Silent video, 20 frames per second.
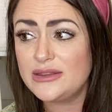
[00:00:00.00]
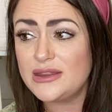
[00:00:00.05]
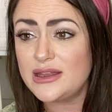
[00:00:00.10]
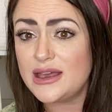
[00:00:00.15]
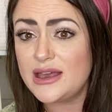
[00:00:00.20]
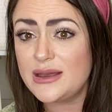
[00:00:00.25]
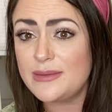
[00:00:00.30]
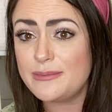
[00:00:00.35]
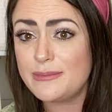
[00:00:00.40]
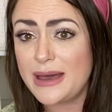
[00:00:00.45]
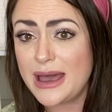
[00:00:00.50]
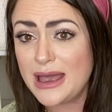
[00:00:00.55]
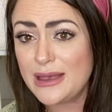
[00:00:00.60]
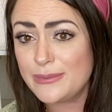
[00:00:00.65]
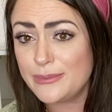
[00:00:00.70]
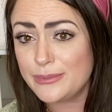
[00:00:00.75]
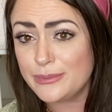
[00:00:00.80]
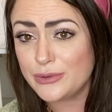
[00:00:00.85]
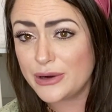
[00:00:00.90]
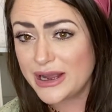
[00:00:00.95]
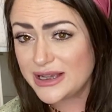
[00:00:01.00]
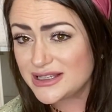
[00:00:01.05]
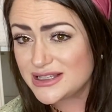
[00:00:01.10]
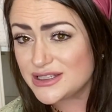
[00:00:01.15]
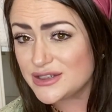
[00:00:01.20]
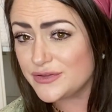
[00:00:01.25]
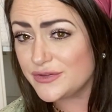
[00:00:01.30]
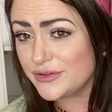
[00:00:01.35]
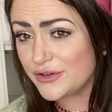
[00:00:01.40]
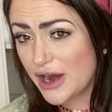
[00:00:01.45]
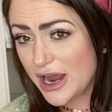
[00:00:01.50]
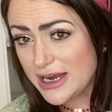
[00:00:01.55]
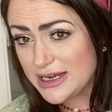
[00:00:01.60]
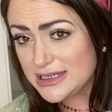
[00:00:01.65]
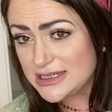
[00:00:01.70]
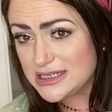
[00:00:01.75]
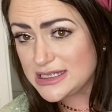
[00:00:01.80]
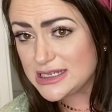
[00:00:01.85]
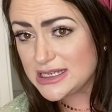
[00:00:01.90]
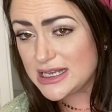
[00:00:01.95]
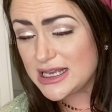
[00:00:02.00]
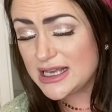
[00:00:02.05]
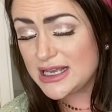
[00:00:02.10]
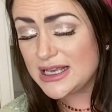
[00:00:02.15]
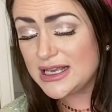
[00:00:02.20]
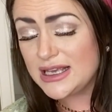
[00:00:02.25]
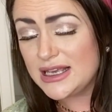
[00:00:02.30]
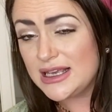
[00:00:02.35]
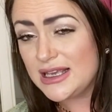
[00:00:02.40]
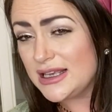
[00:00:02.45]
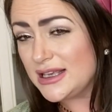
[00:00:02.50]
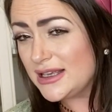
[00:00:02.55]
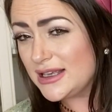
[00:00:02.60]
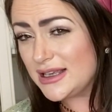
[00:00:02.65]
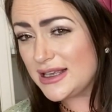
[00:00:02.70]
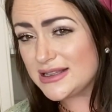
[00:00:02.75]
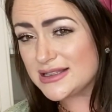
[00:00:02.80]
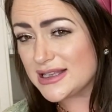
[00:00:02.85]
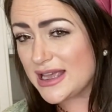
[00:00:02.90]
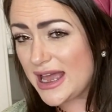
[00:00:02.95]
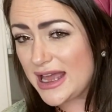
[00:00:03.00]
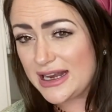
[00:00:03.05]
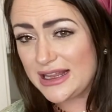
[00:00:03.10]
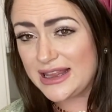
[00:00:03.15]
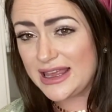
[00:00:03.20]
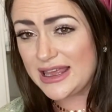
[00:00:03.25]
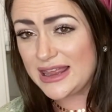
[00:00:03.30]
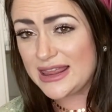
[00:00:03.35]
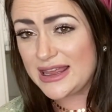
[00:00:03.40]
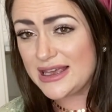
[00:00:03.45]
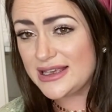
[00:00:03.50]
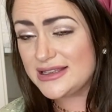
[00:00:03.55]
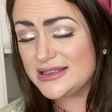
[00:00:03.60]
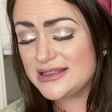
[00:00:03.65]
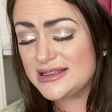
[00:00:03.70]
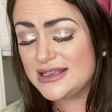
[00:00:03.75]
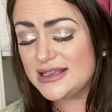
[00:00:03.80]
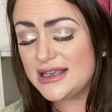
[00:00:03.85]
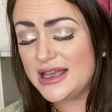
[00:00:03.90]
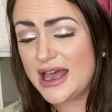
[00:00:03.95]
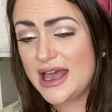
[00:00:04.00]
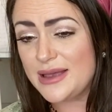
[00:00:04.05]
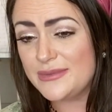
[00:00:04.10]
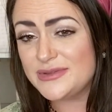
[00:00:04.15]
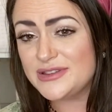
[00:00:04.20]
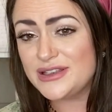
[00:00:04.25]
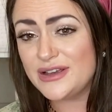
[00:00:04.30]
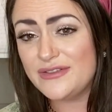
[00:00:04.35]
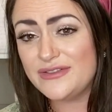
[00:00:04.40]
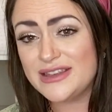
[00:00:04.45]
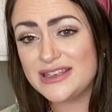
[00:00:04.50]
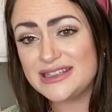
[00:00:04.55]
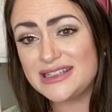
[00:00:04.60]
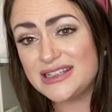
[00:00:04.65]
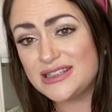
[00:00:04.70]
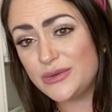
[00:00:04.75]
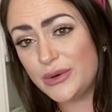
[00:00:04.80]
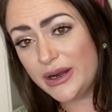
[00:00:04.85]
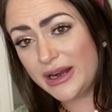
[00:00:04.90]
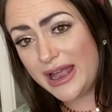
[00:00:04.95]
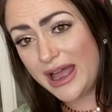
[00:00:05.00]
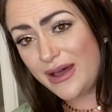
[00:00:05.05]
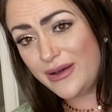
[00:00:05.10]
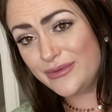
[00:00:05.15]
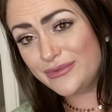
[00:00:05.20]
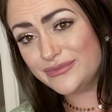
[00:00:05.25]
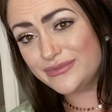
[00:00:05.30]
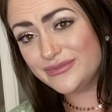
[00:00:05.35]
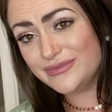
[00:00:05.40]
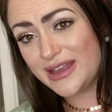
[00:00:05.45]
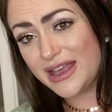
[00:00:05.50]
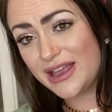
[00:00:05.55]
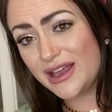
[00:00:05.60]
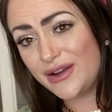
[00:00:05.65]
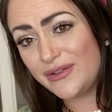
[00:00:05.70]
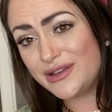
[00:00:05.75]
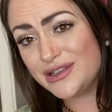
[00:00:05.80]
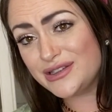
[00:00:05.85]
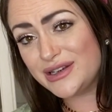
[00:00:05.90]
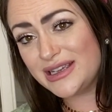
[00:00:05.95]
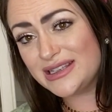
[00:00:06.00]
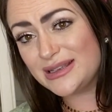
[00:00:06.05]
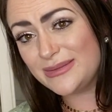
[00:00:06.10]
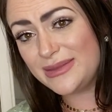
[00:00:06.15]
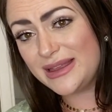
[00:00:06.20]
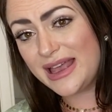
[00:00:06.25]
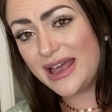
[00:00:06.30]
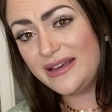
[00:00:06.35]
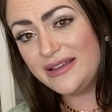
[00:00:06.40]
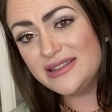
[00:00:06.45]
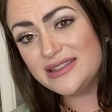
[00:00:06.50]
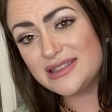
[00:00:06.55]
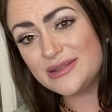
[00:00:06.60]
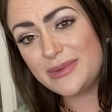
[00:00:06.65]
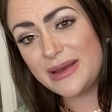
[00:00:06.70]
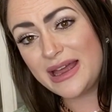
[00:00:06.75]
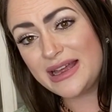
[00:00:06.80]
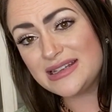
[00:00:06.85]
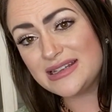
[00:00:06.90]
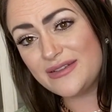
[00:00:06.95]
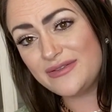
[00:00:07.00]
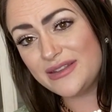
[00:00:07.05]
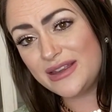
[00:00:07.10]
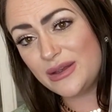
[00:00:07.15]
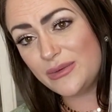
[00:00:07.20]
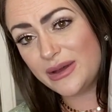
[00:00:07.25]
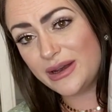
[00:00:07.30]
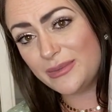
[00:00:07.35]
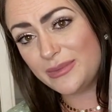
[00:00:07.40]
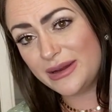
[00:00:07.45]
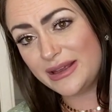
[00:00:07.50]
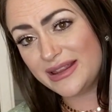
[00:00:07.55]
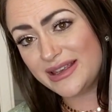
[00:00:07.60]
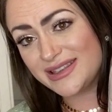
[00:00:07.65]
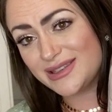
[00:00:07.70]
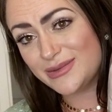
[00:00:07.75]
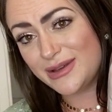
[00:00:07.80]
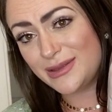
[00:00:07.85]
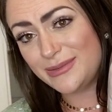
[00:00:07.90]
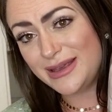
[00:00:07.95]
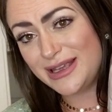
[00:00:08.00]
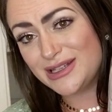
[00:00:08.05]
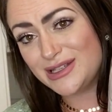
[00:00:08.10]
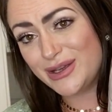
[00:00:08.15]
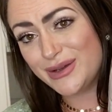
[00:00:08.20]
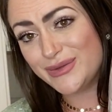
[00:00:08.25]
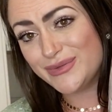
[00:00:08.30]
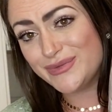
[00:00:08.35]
the My Breast Friend. It's kind of like this. So if this doesn't work out, I can always try something else, but I definitely want to bring this with me too.